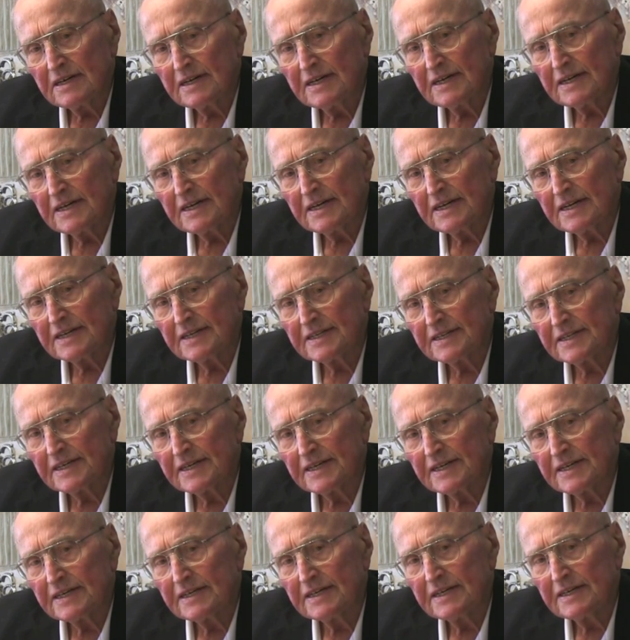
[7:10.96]
And
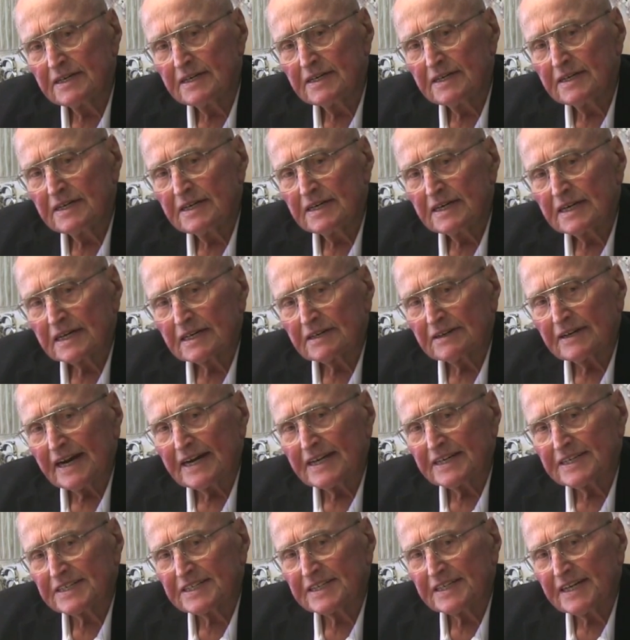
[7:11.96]
the
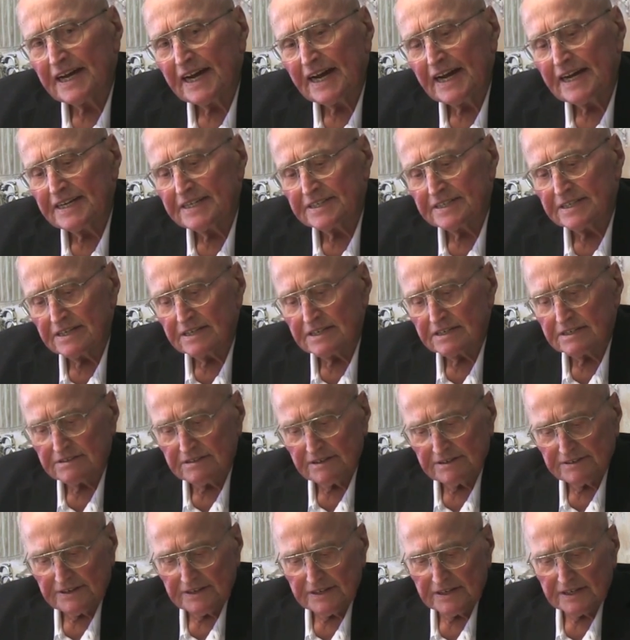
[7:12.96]
great
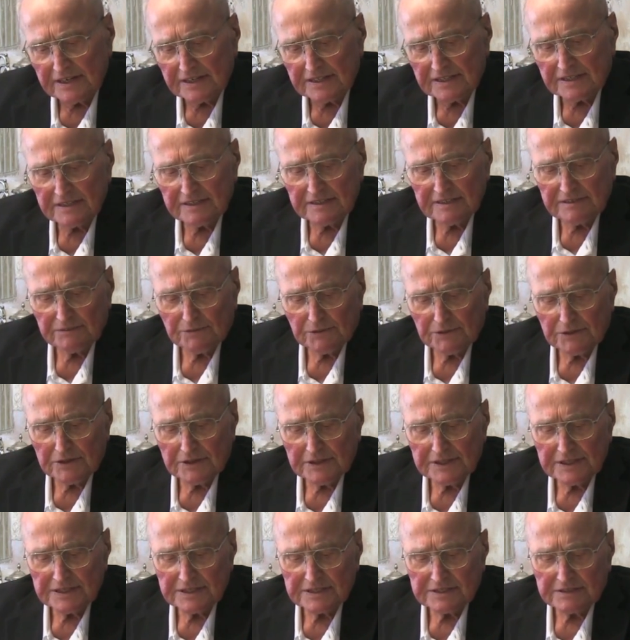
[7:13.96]
changes, if you look at the
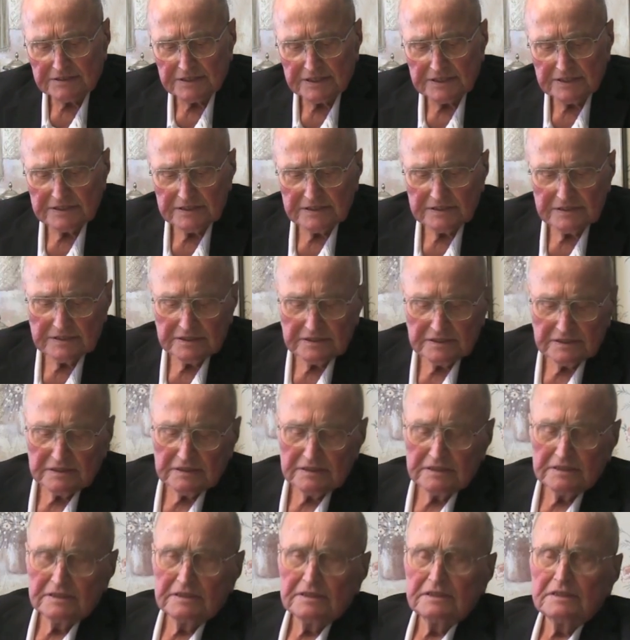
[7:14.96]
world history,
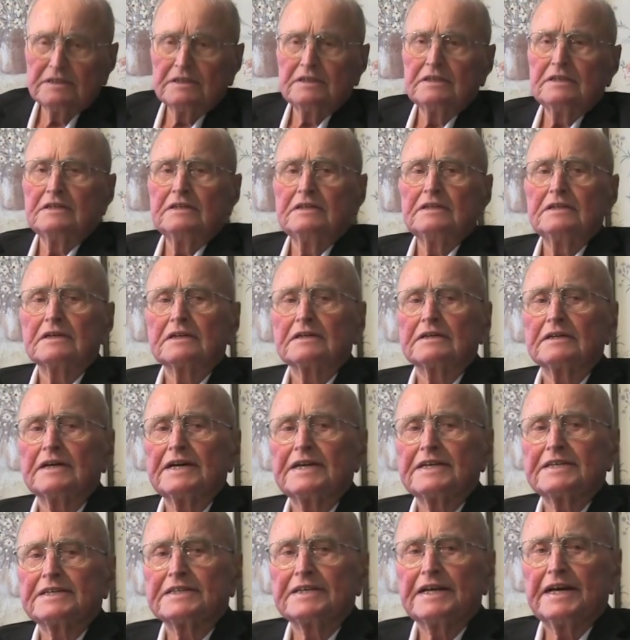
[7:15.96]
the
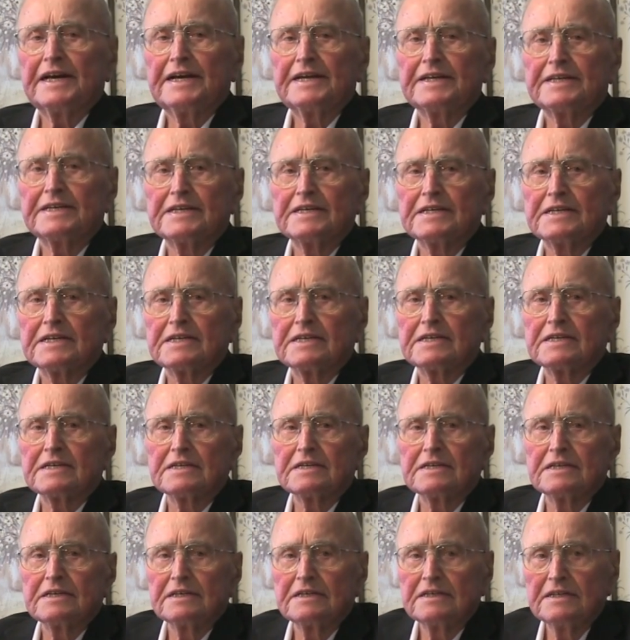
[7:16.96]
great
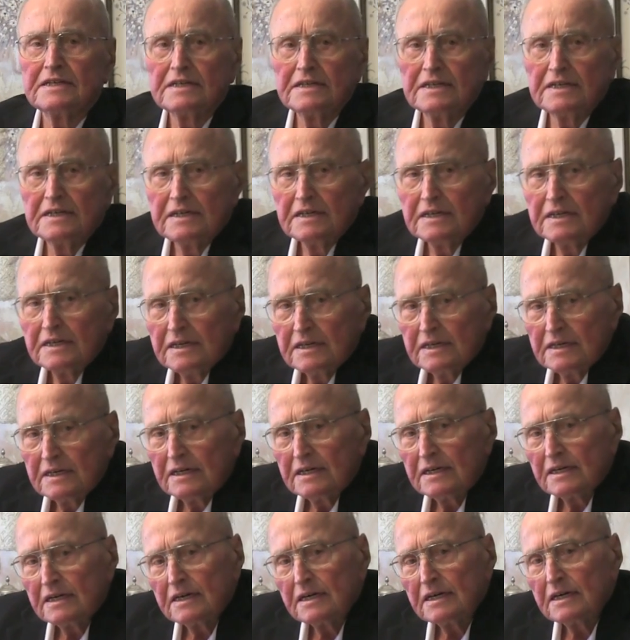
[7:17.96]
changes
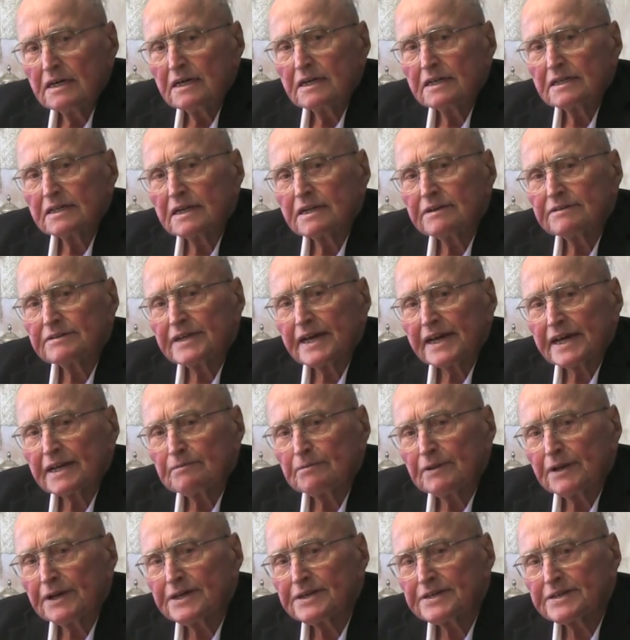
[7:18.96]
uh, that have
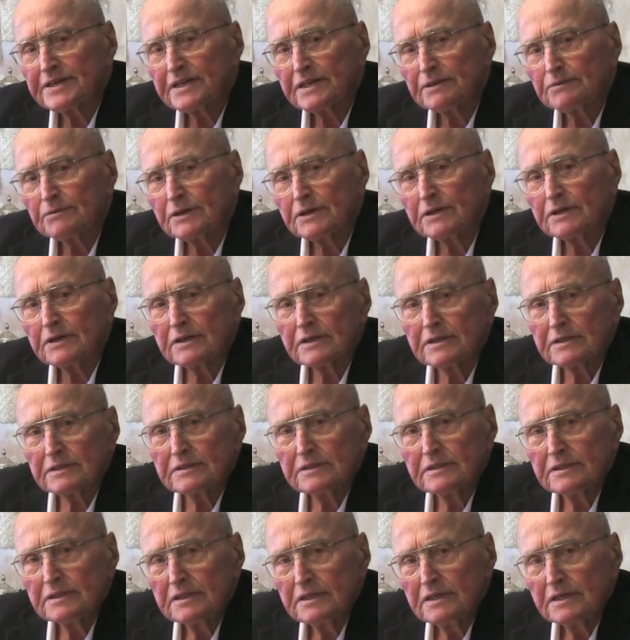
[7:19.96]
taken place in the world
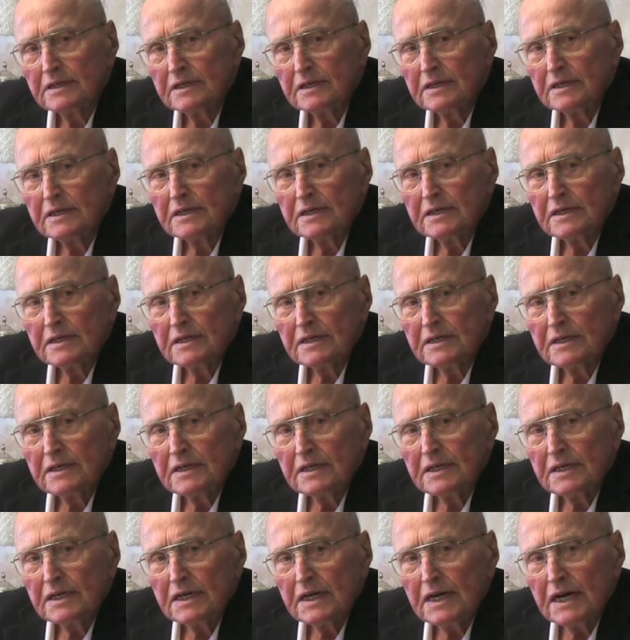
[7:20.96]

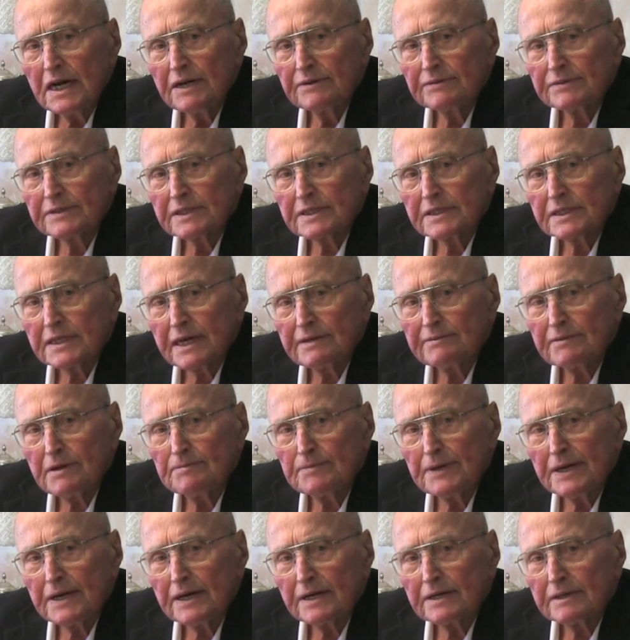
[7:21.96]
have come
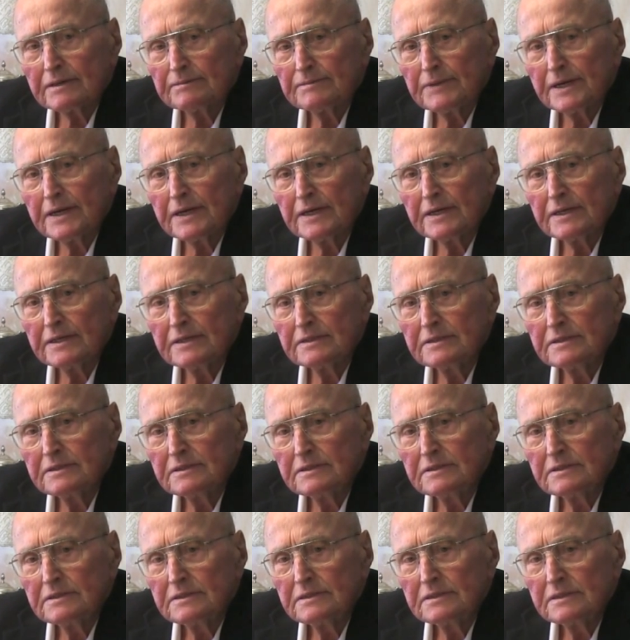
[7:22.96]
about by
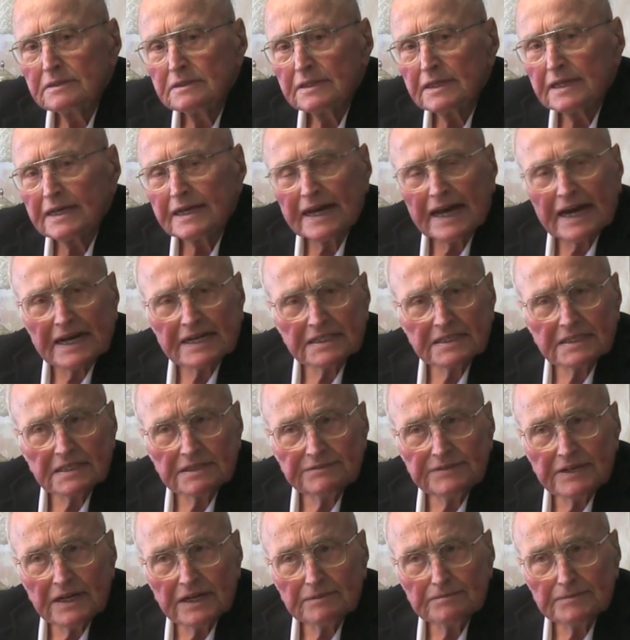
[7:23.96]
the actions
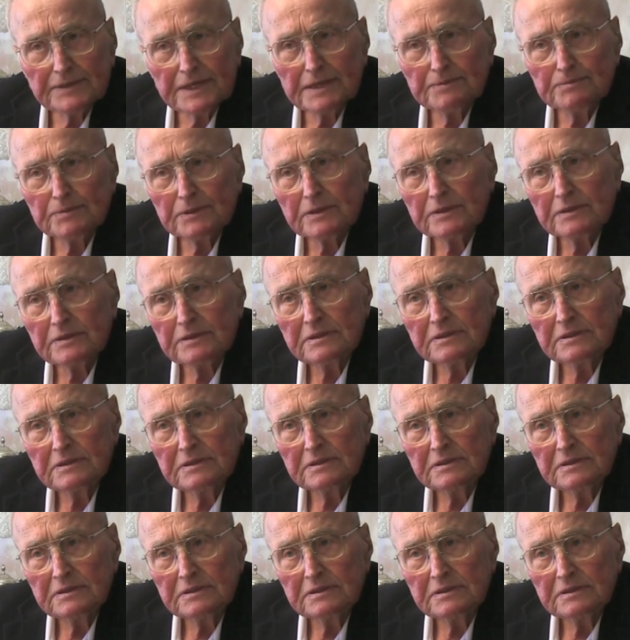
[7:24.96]
of young people